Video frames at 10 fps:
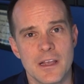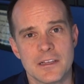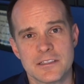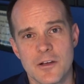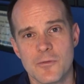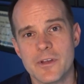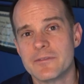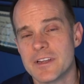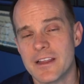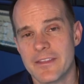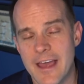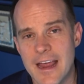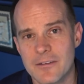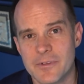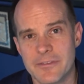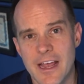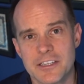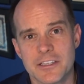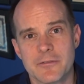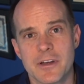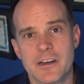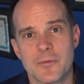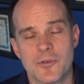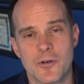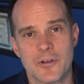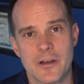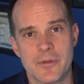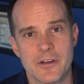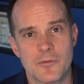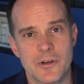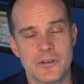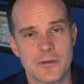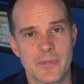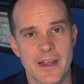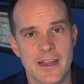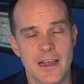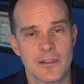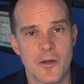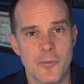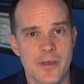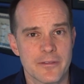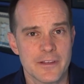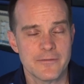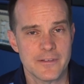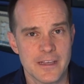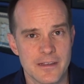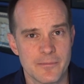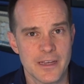So we've done that. We've actually created a program here where you can pay a low monthly fee